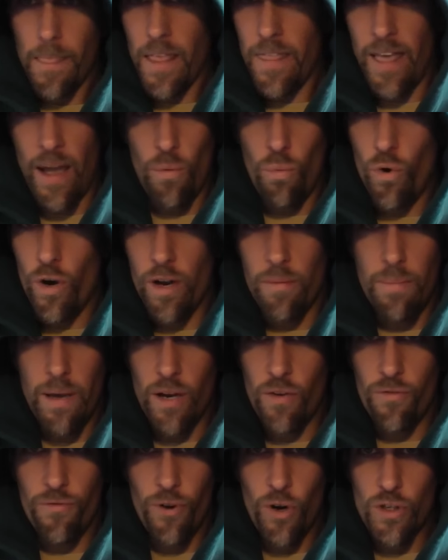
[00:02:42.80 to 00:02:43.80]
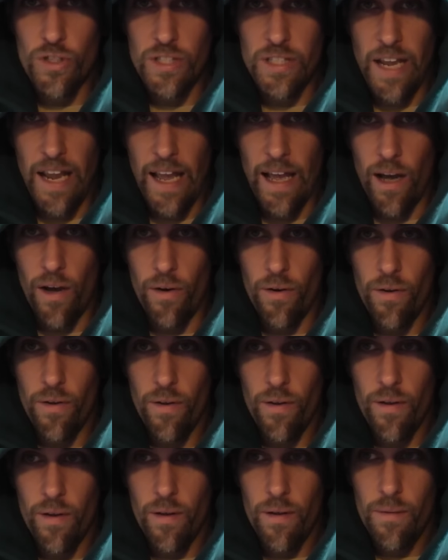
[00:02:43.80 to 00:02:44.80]
that wouldn't have been a first down
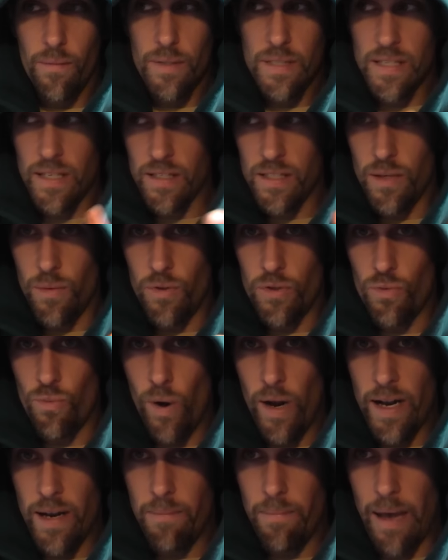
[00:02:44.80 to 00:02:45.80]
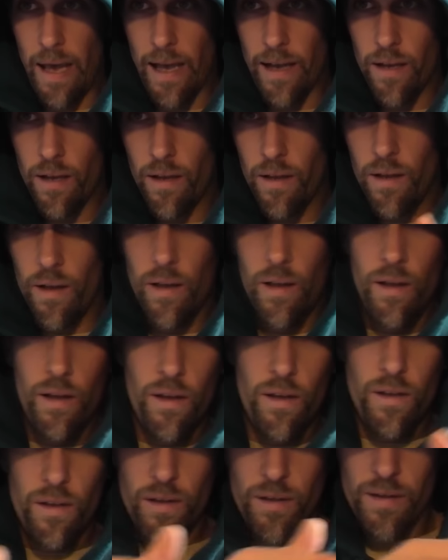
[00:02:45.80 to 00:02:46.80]
since he was running back.
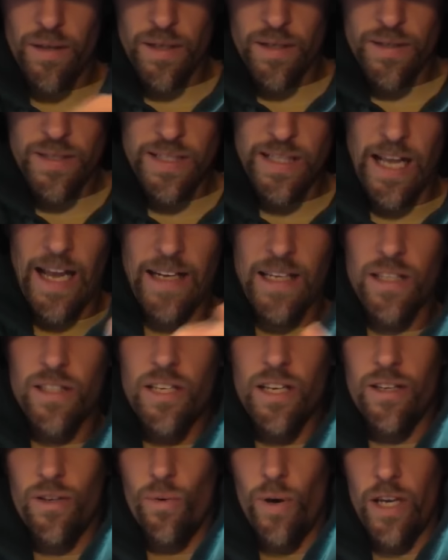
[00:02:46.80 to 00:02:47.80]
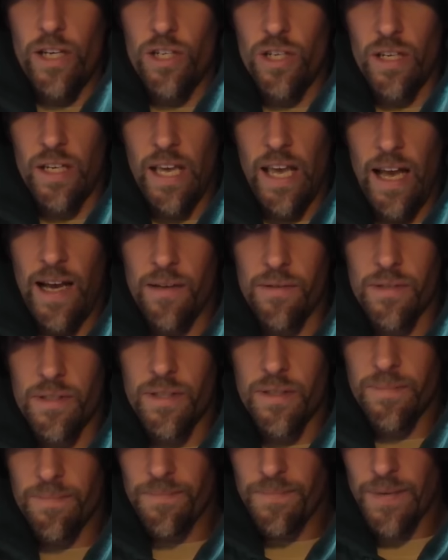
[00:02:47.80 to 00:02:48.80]
The slide continuation
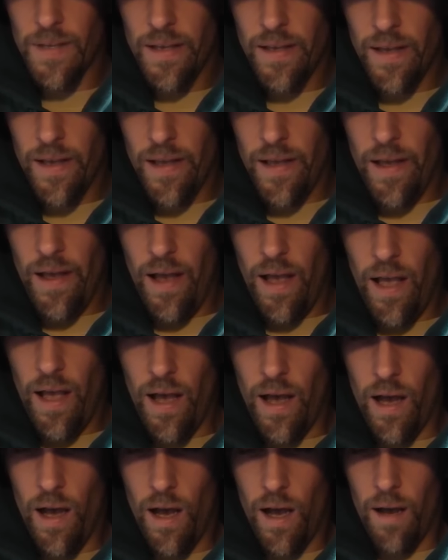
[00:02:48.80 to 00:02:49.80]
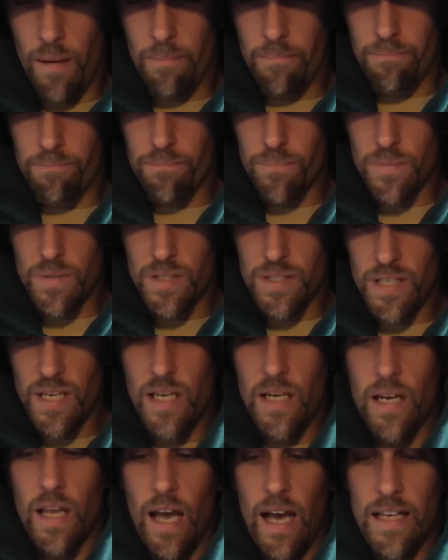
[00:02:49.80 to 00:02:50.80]
counts. Um,
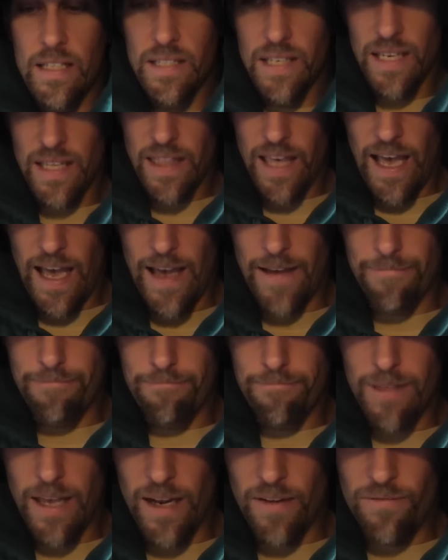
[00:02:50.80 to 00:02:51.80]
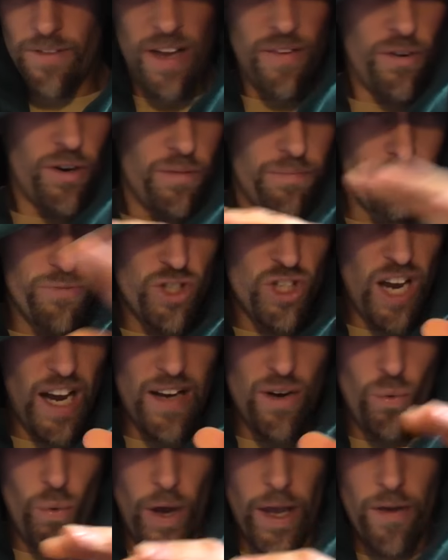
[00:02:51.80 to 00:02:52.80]
seeing guys like that that have never
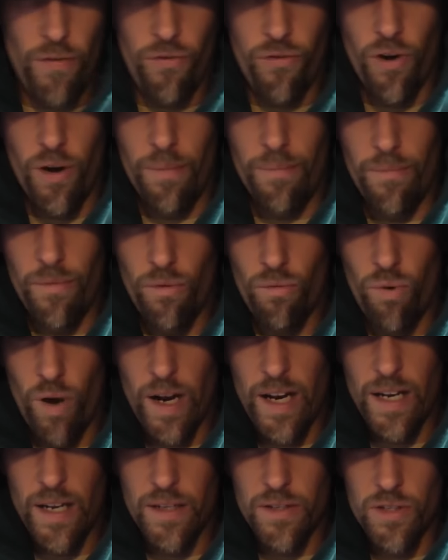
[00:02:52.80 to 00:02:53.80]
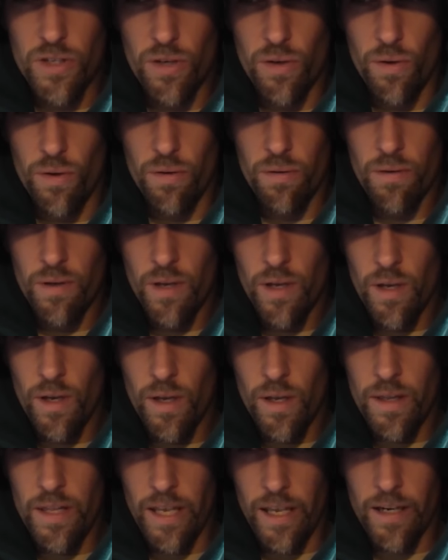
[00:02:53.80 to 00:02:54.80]
shied away from running into
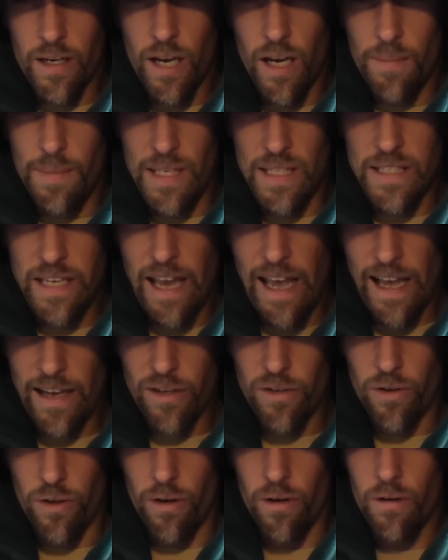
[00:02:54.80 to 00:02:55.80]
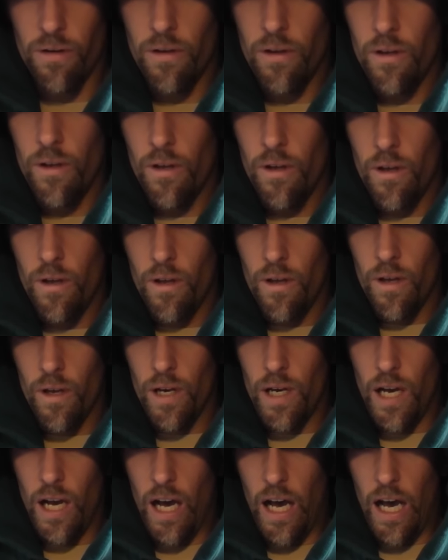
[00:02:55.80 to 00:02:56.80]
the incoming tackler
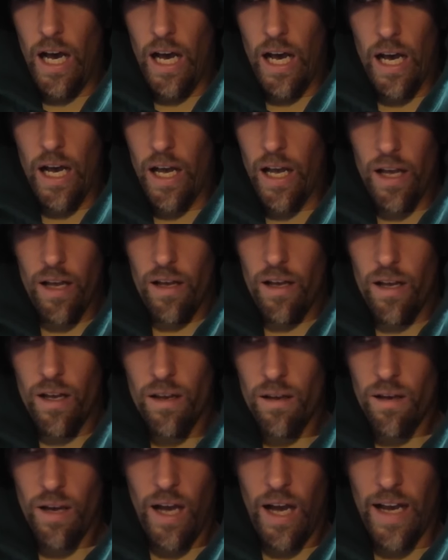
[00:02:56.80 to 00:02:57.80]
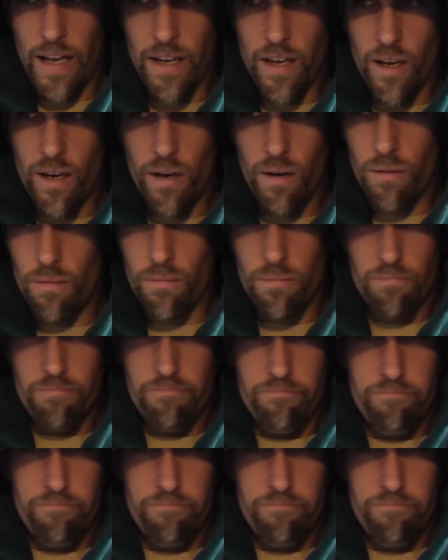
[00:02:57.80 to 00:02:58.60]
uh, I go,